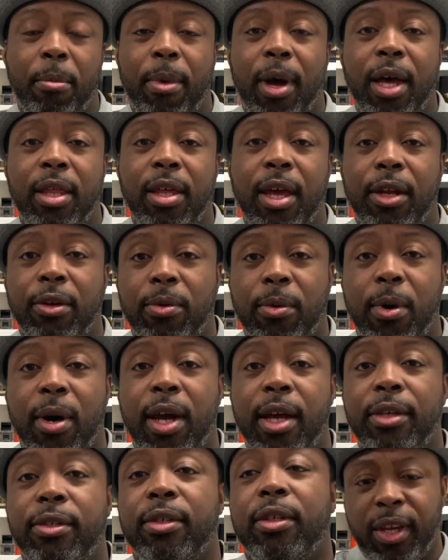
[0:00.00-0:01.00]
buy that
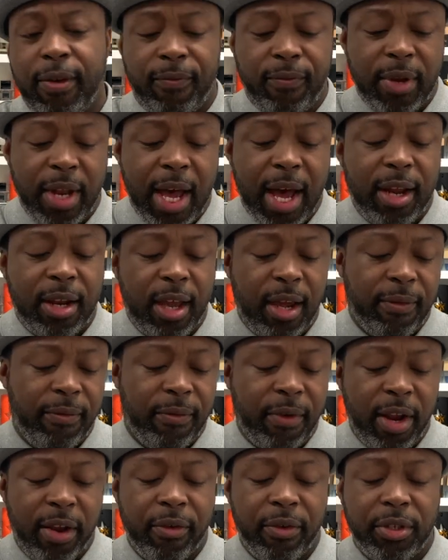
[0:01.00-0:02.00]
twice. If not at
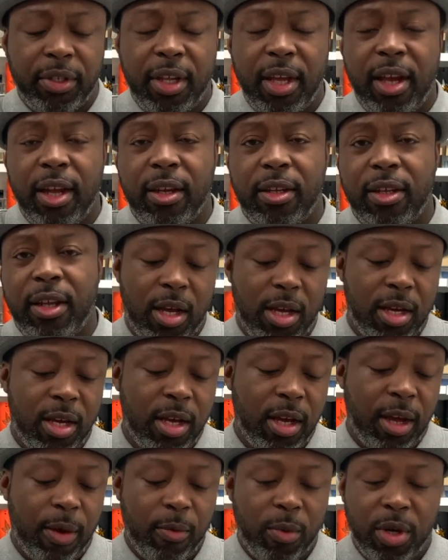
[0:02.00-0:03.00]
FragranceNet,
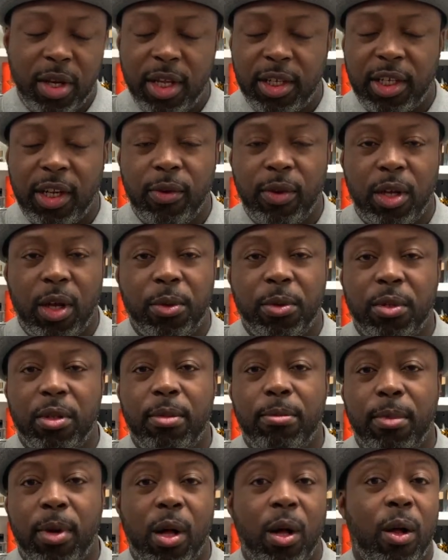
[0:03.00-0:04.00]
I wouldn't necessarily go to
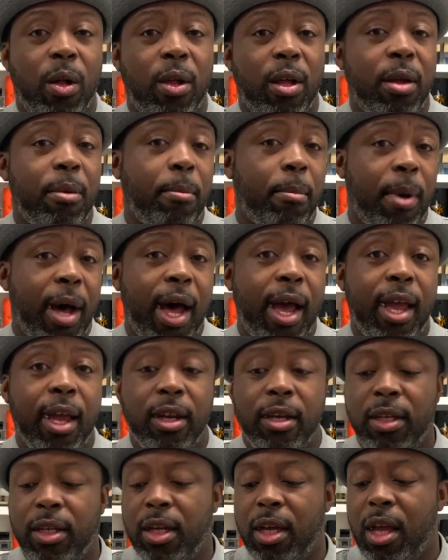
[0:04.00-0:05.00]
the mall and buy
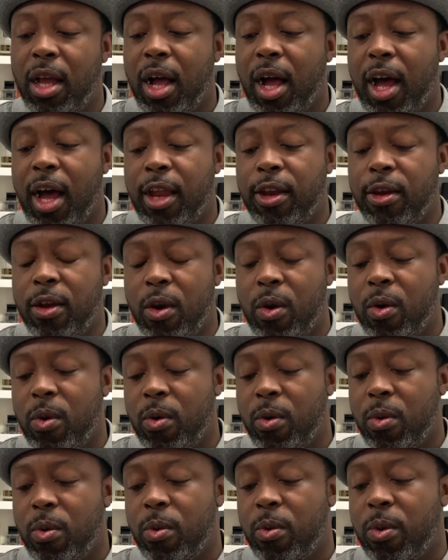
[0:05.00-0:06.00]
it. I
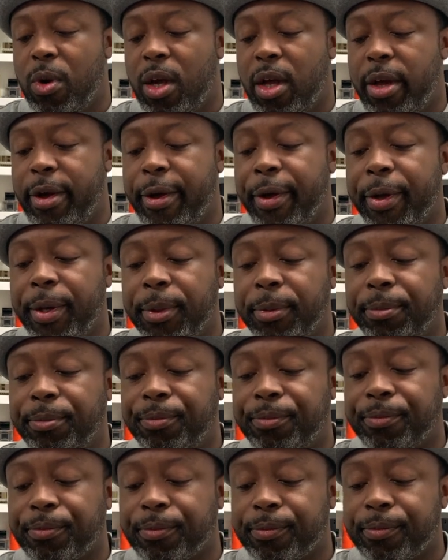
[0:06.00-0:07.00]
know
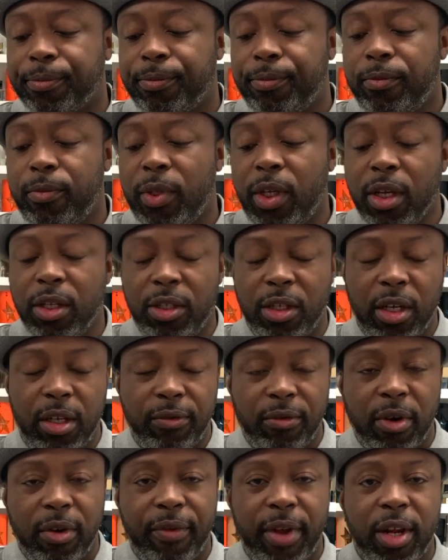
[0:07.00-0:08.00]
John
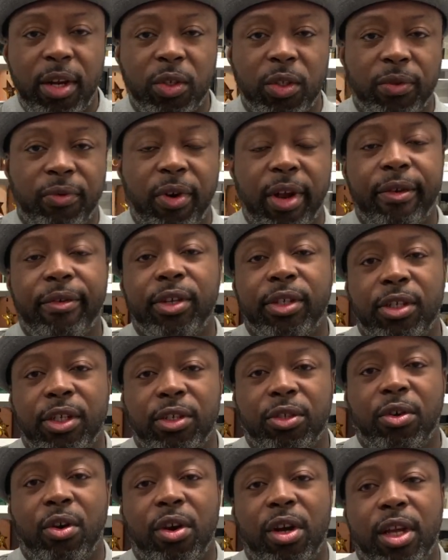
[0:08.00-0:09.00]
Varvatos
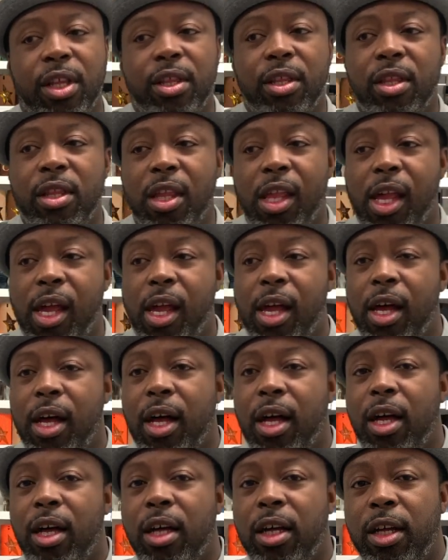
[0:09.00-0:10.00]
fragrances are in
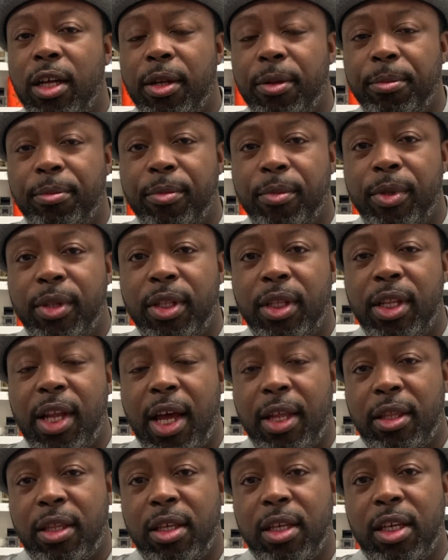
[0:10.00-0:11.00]

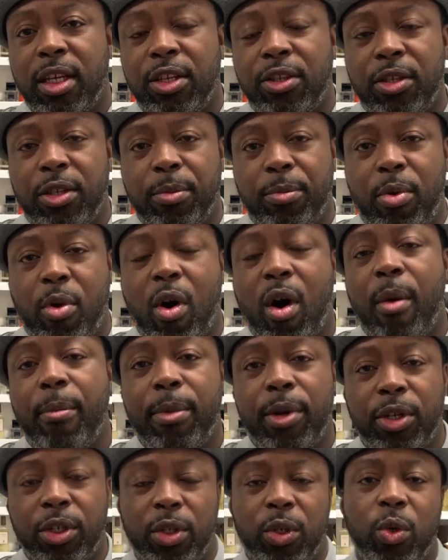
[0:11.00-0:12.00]
not the
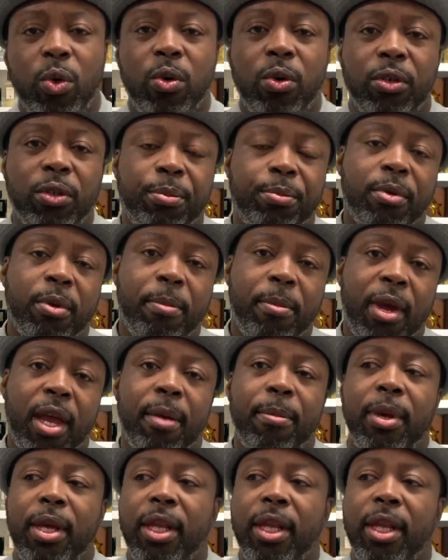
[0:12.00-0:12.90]
department stores, but maybe